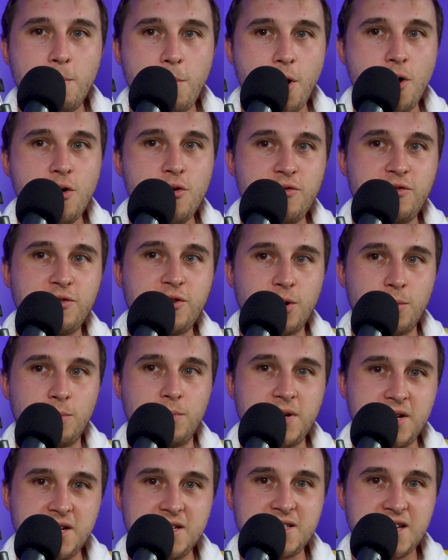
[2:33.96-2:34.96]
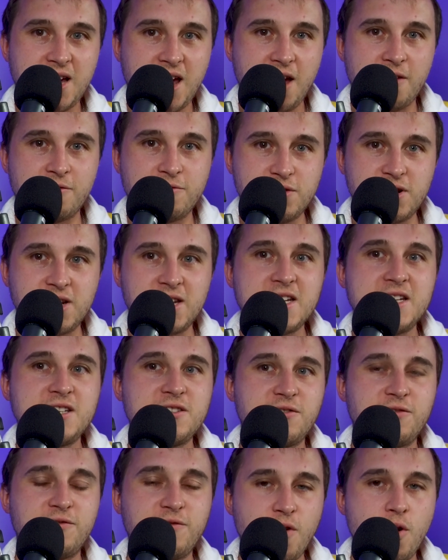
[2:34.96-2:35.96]
Both companies have
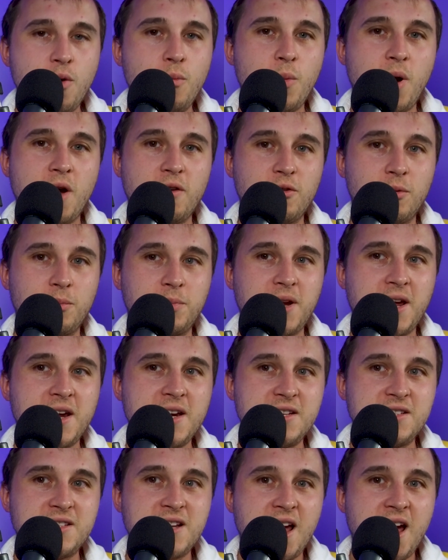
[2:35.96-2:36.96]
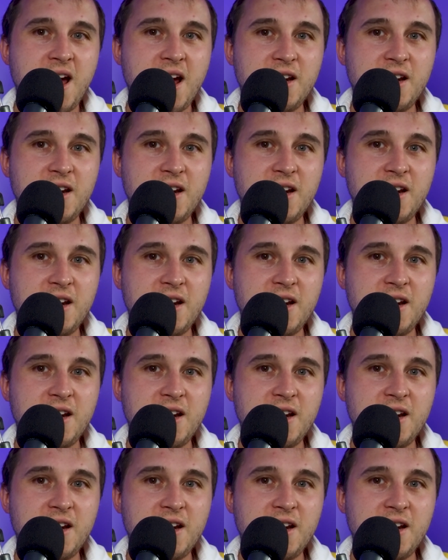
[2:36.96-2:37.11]
released firmware updates,